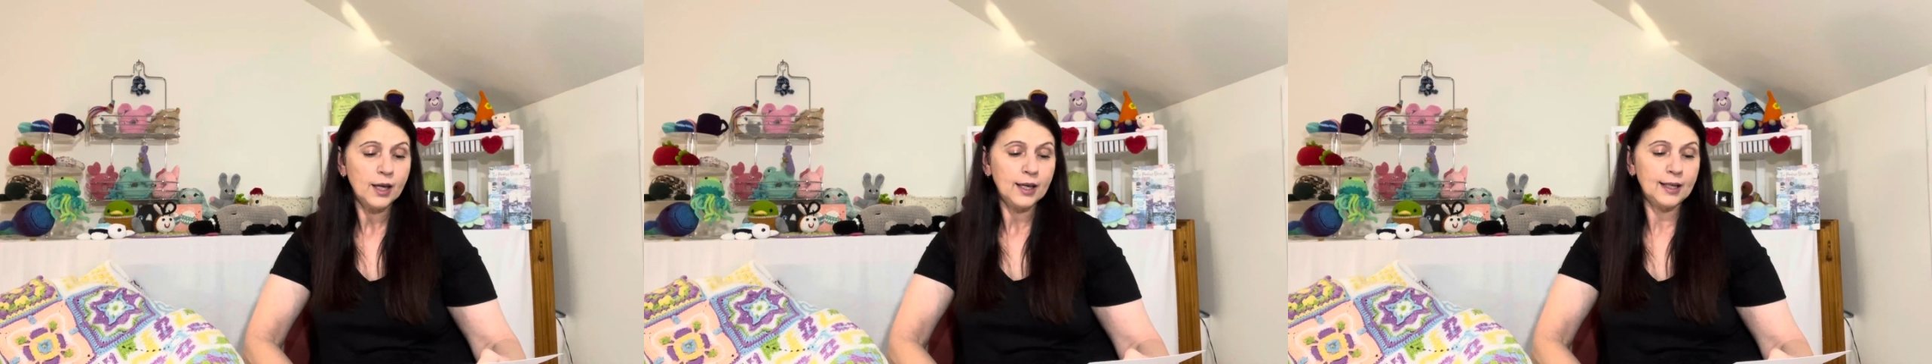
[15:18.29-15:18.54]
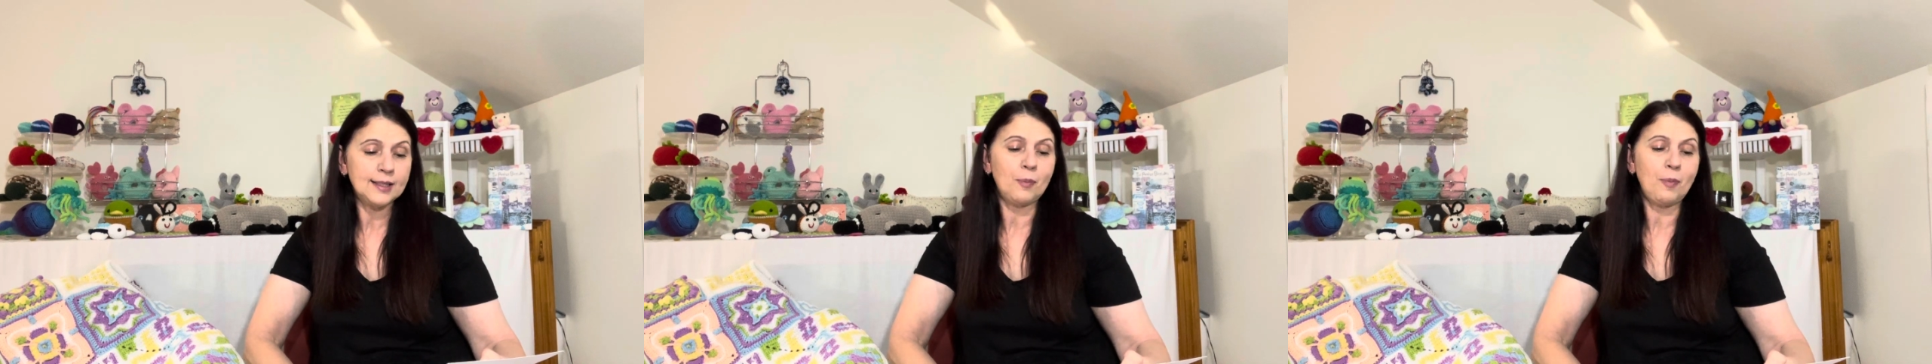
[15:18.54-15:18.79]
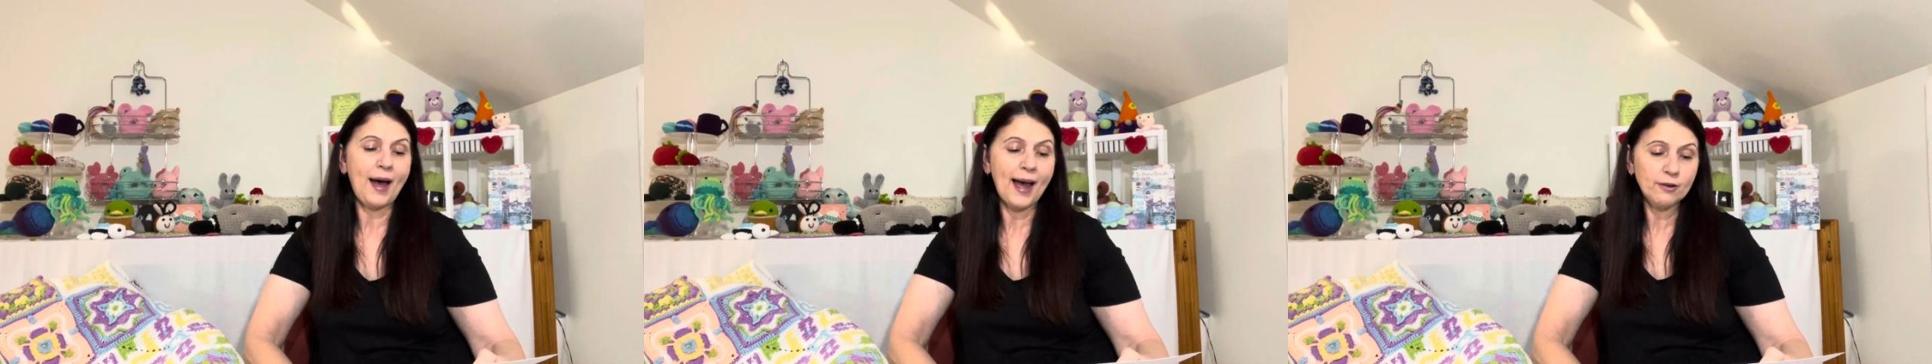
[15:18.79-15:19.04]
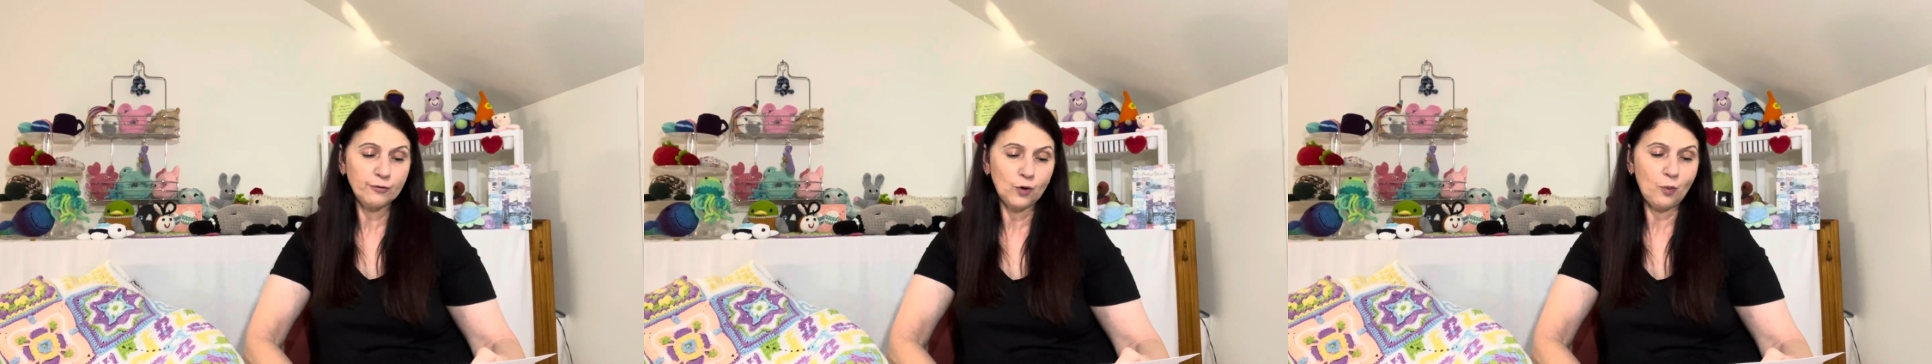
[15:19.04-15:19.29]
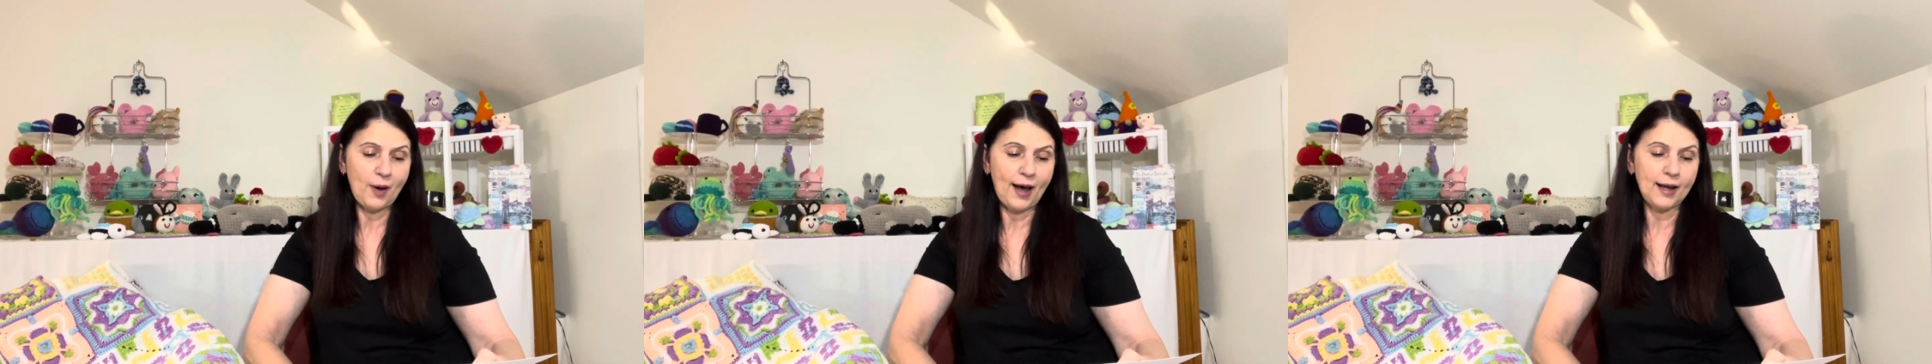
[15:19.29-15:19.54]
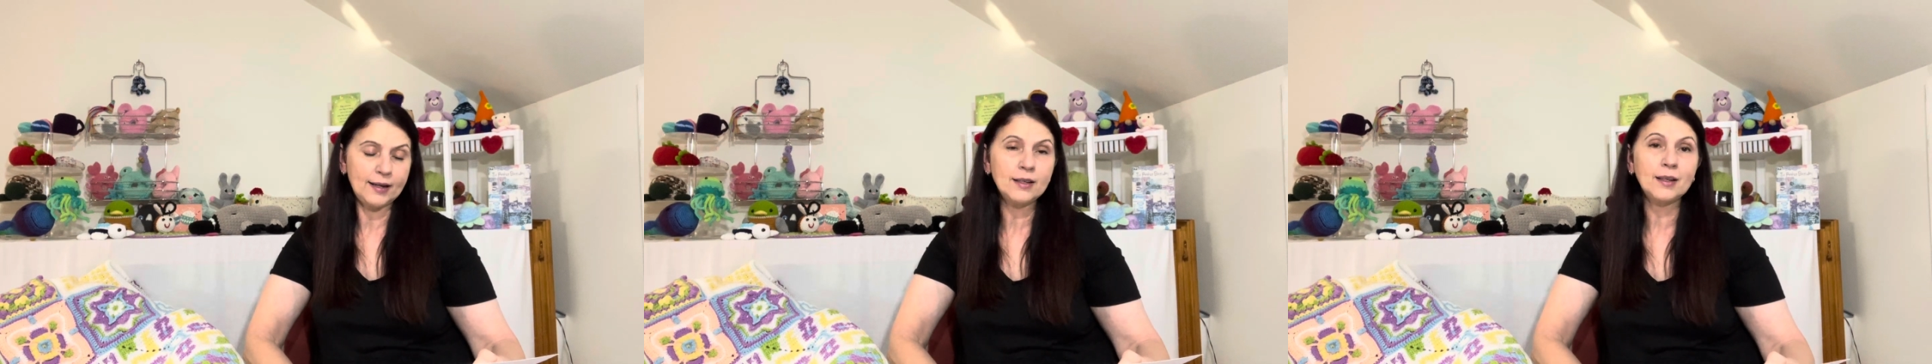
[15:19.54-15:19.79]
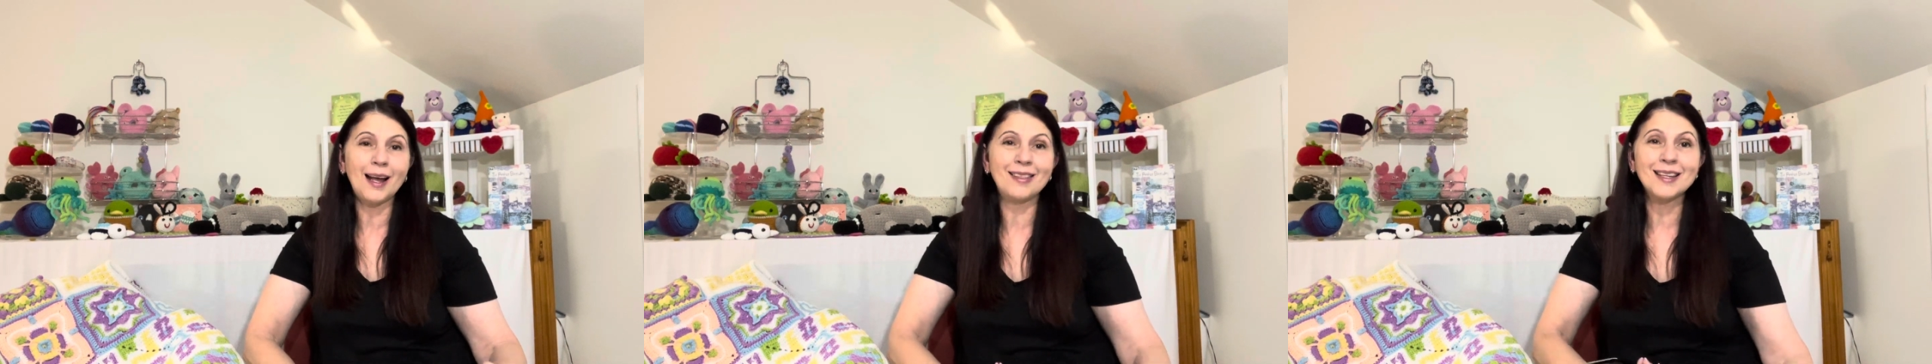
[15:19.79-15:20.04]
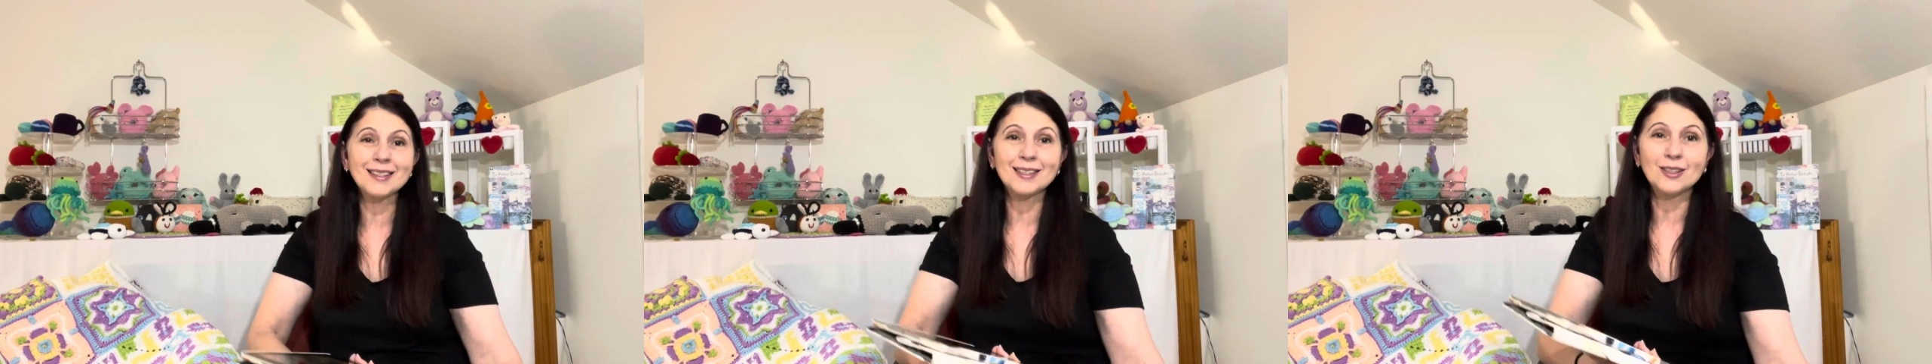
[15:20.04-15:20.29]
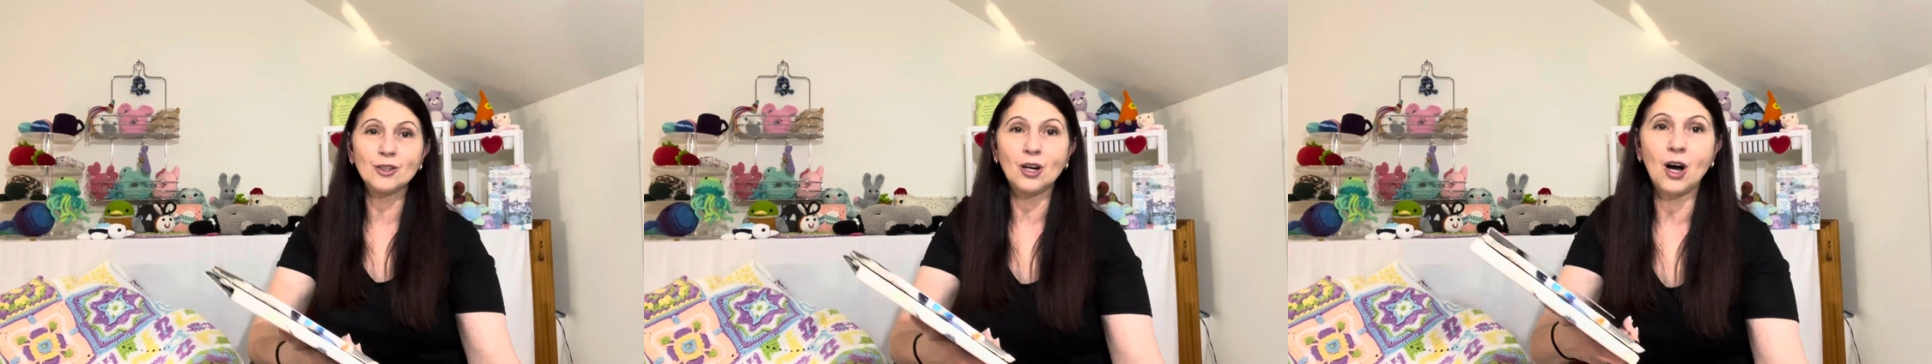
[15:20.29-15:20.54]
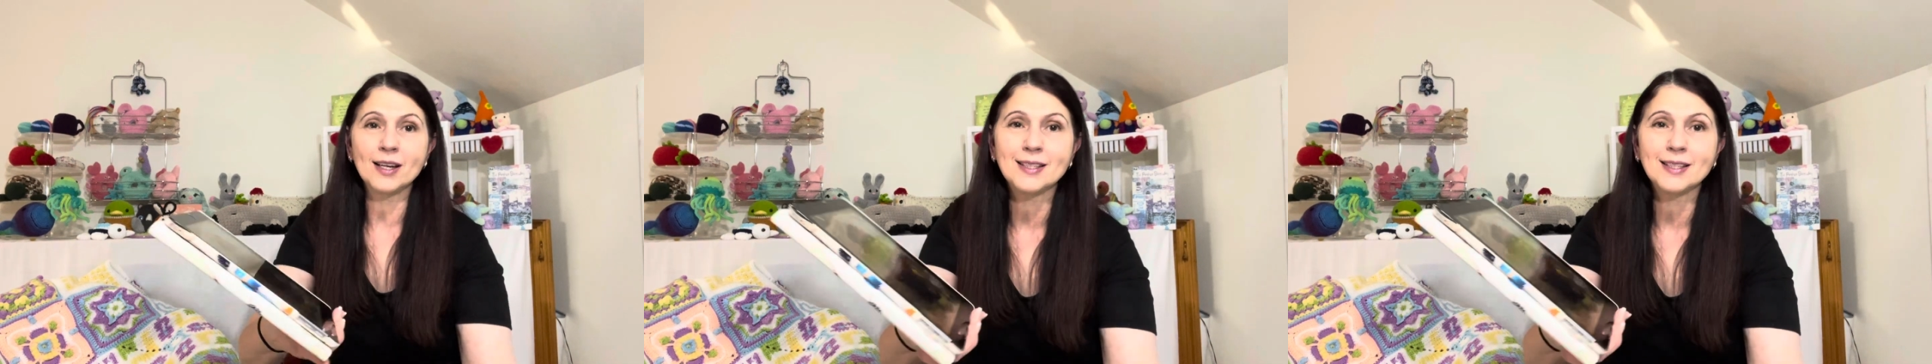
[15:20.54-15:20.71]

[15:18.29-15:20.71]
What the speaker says: It is a paid for pattern, and this little guy